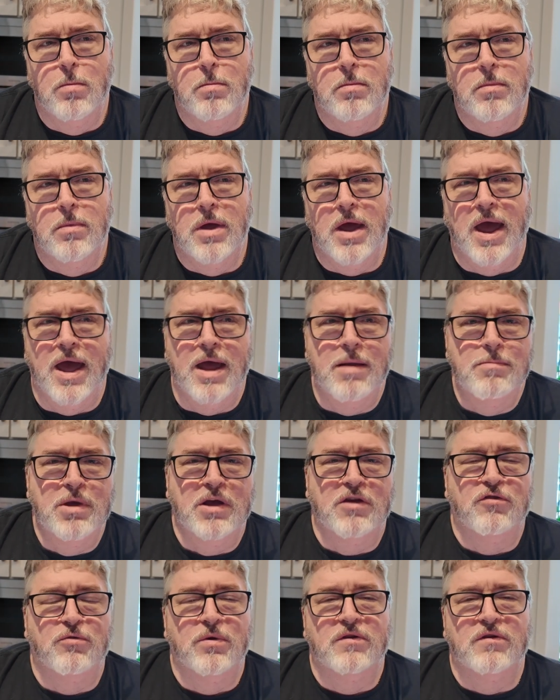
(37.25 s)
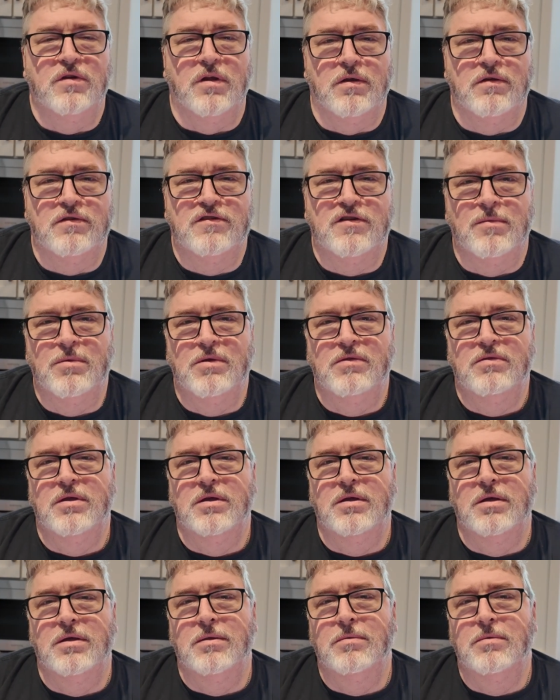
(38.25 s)
had mixed results. Some of
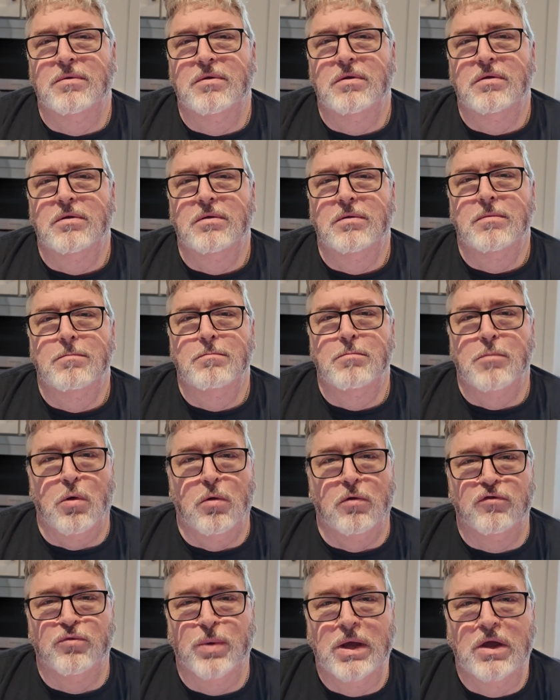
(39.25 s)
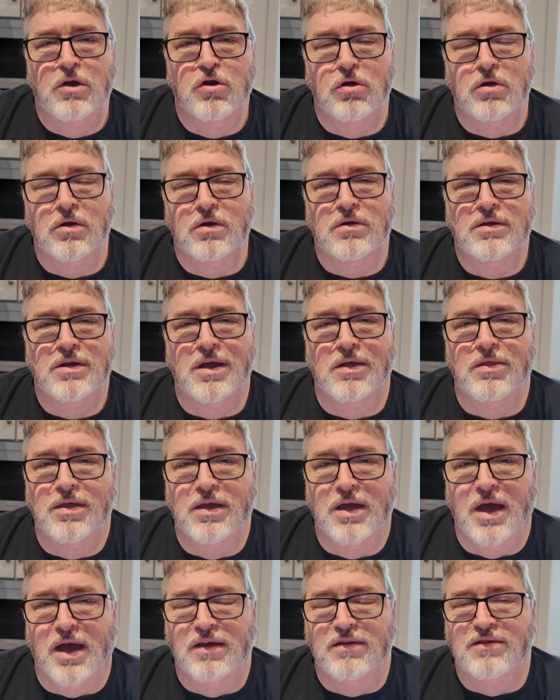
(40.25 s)
the molds we couldn't get
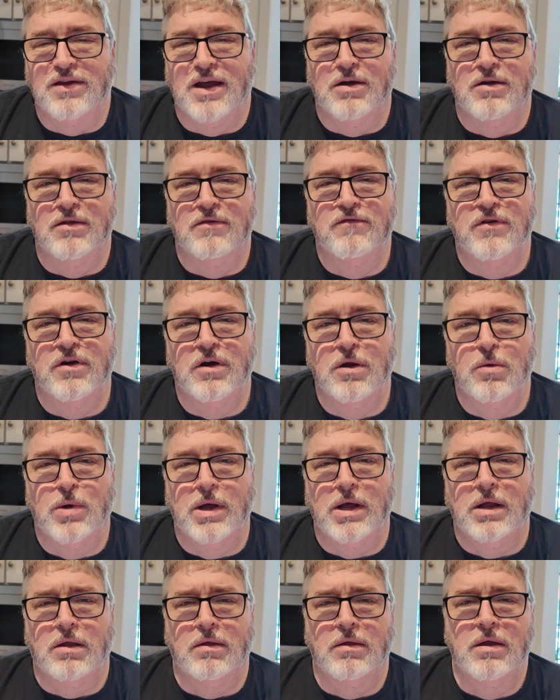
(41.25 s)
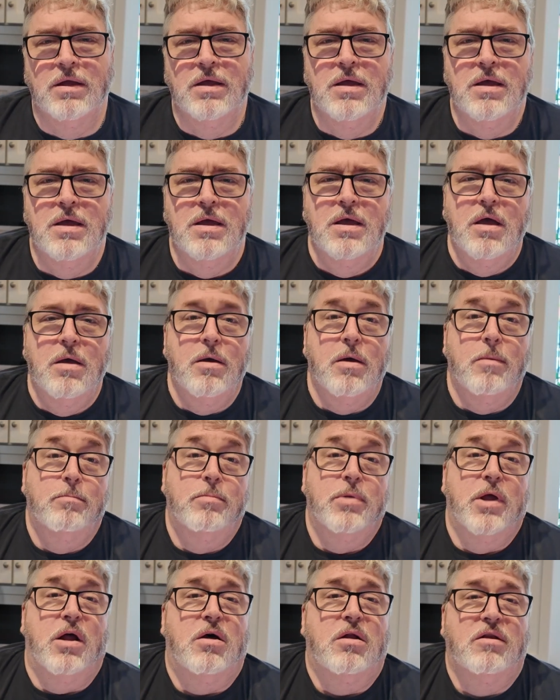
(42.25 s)
the ice out of very well,
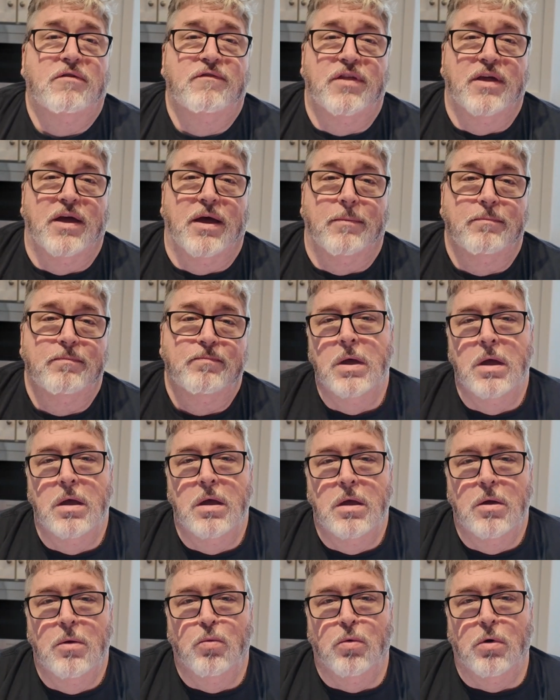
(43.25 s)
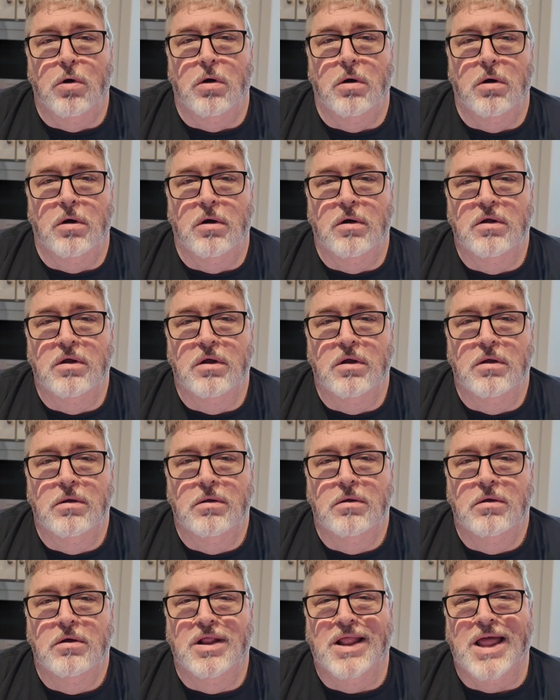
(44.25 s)
but all of them were
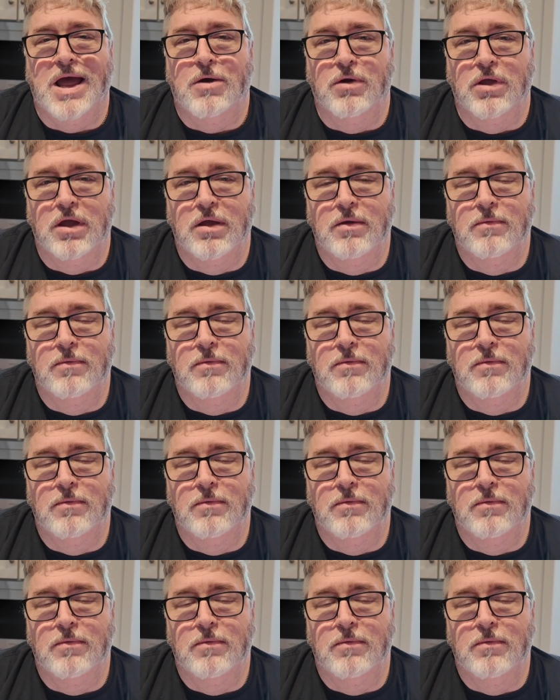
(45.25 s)
cloudy,